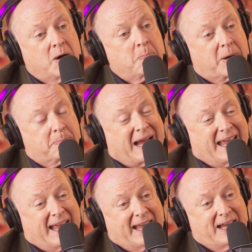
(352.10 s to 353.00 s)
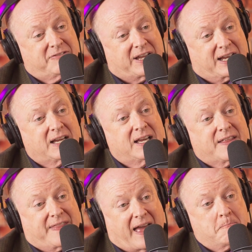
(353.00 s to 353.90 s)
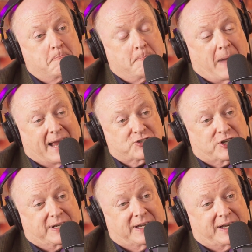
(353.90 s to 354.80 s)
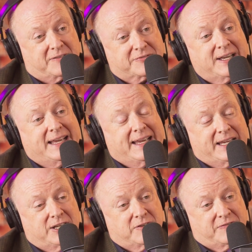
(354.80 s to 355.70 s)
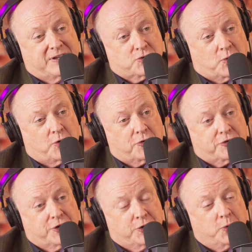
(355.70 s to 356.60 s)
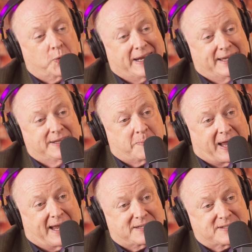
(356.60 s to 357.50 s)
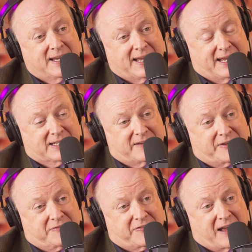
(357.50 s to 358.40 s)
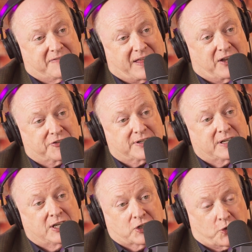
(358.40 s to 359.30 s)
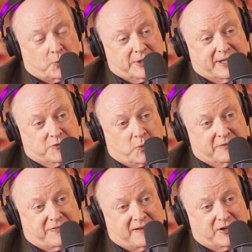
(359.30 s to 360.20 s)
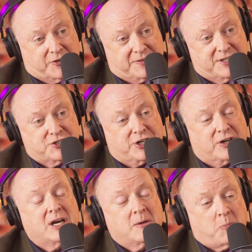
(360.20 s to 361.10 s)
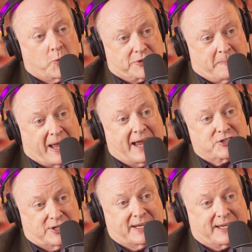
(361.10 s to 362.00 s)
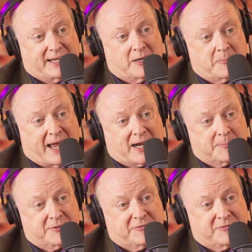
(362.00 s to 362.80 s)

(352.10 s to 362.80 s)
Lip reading: But by having that matching gift, individuals who in the past had given $5,000 could only give $2,500 this year, but with the match, it could get them back up to